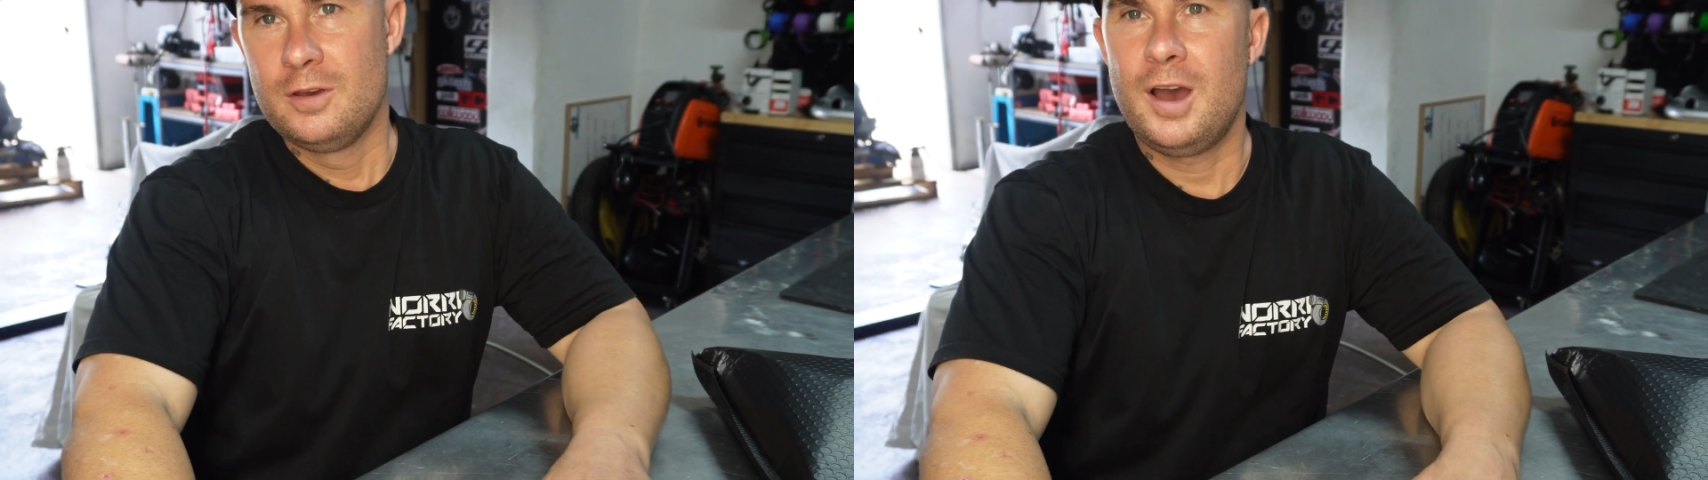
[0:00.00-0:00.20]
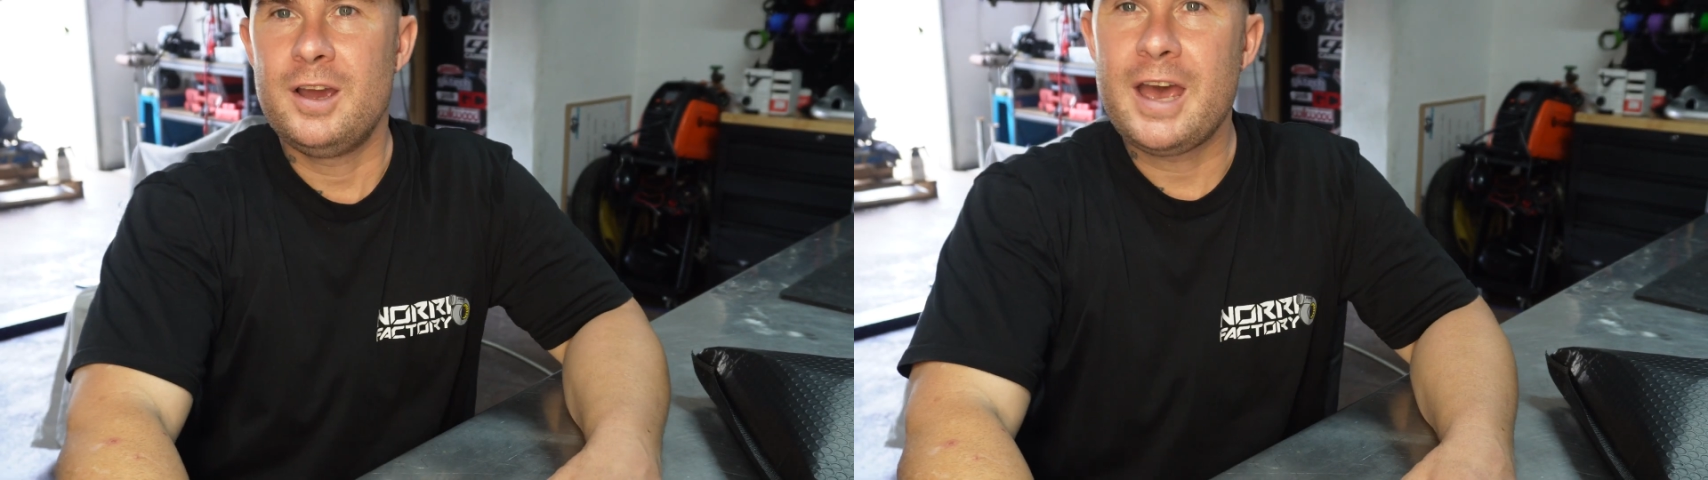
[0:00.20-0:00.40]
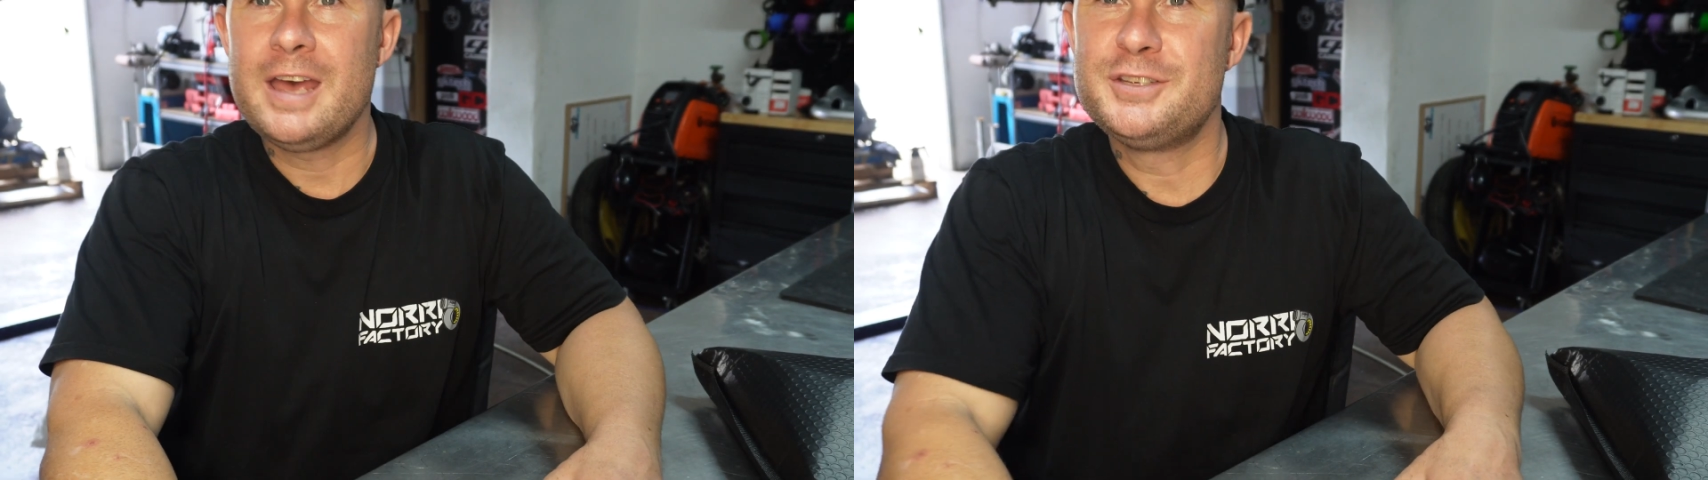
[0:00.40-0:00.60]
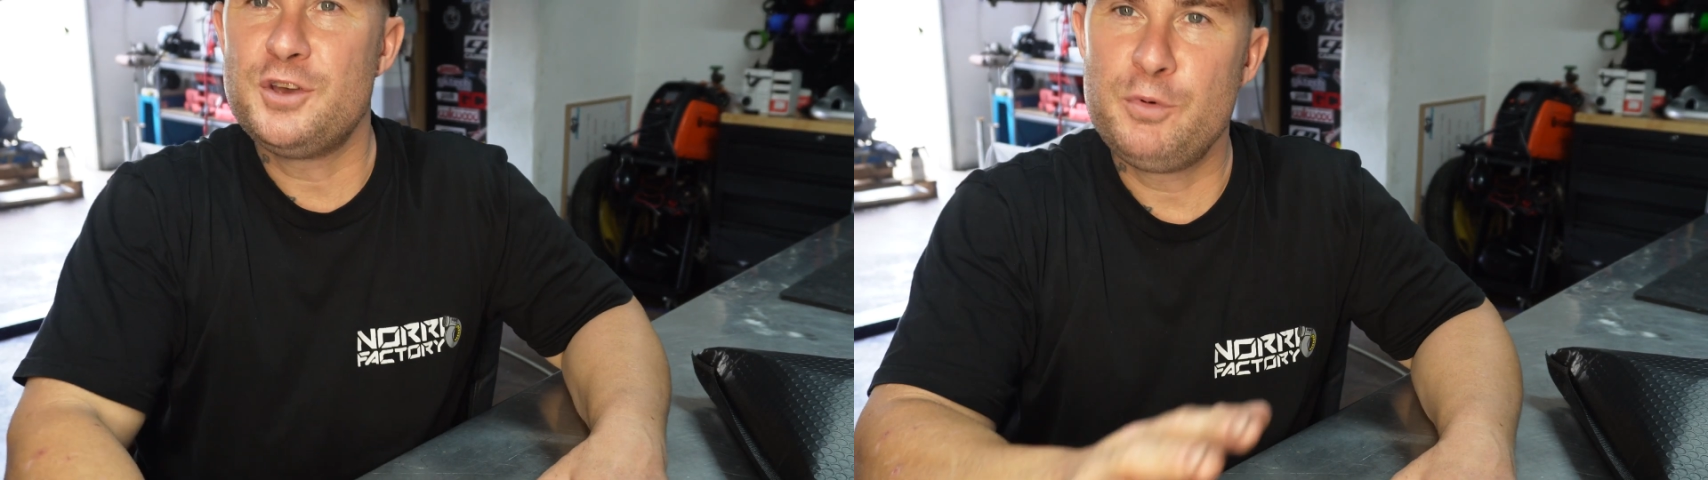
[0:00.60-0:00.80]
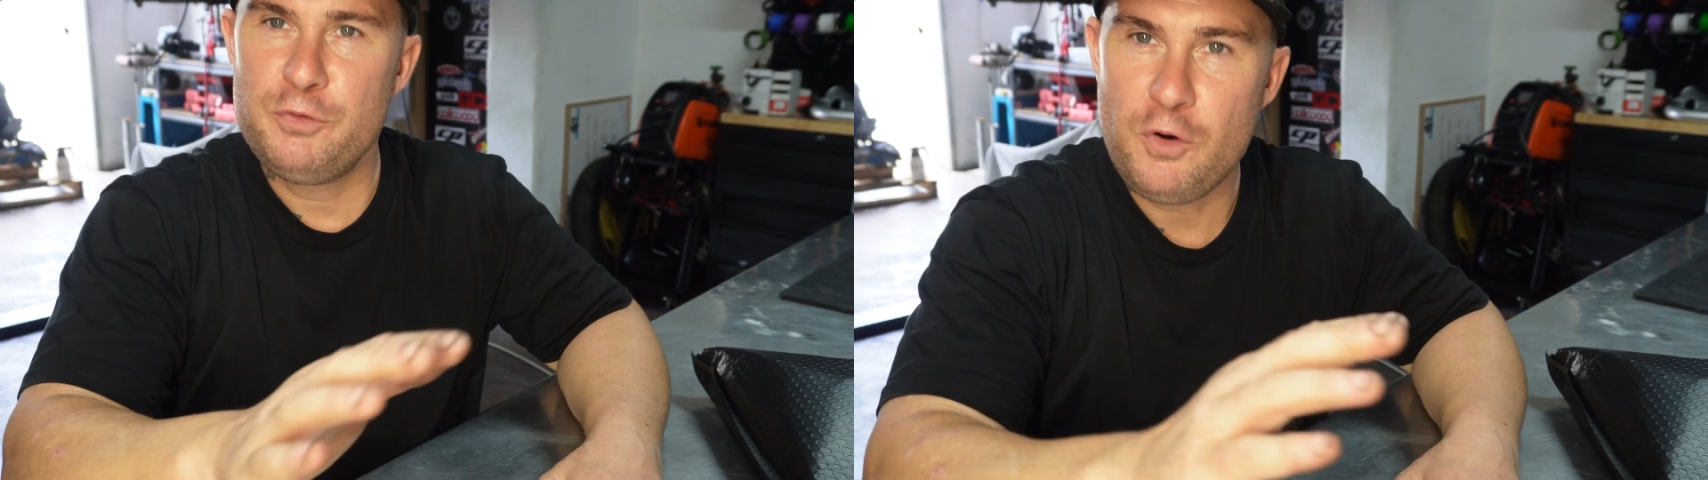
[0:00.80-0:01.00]
Okay,
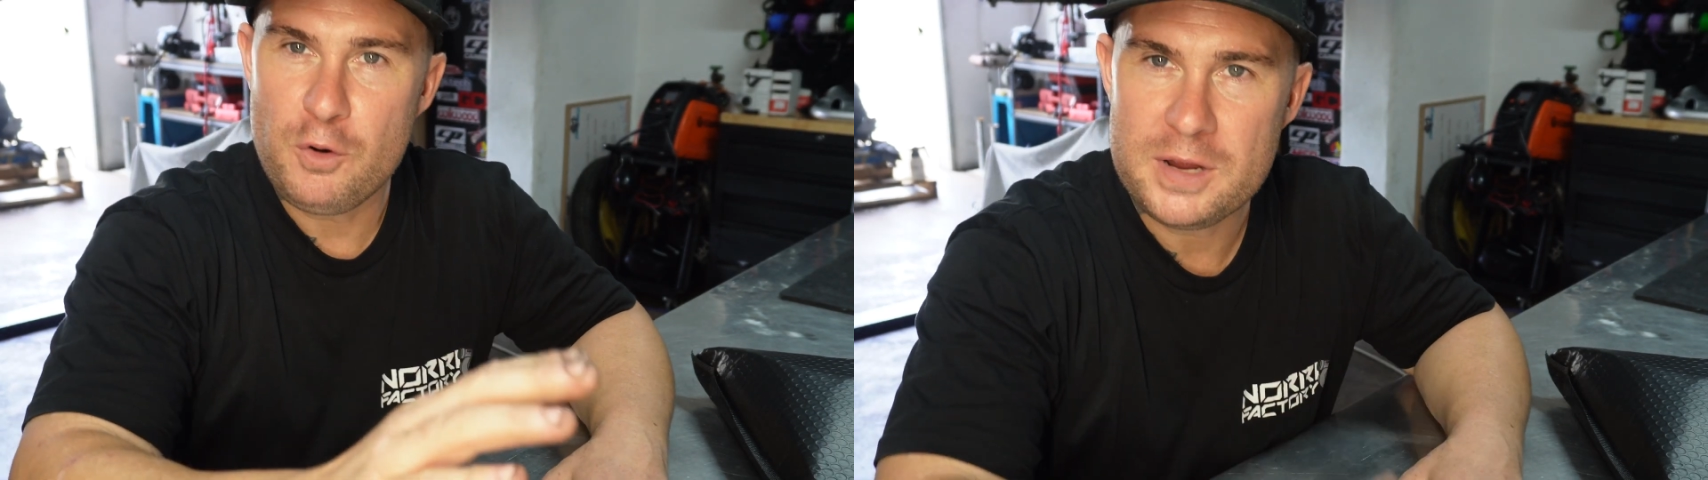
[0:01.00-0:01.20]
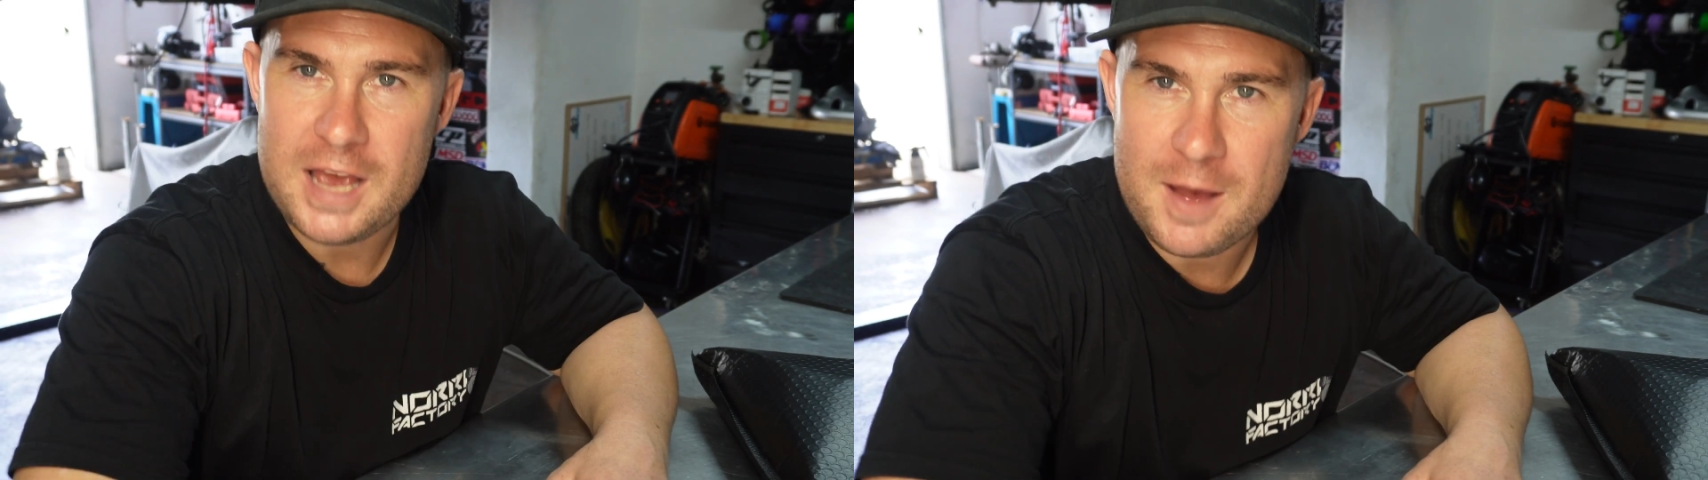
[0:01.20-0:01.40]
so before we